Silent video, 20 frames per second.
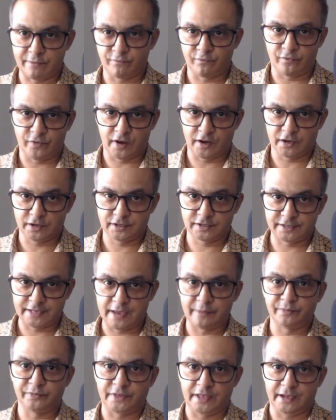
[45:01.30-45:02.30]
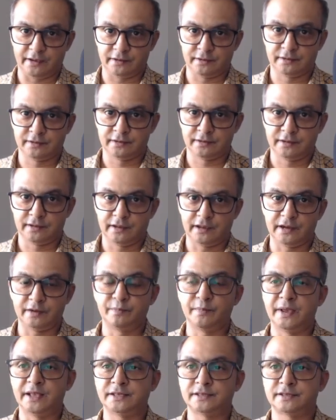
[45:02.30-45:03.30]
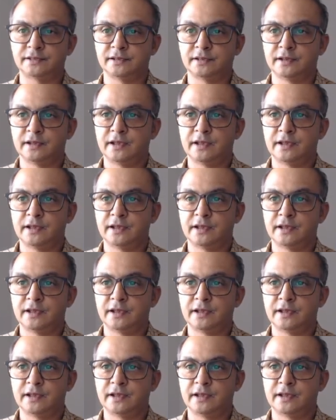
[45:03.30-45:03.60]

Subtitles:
thing. It means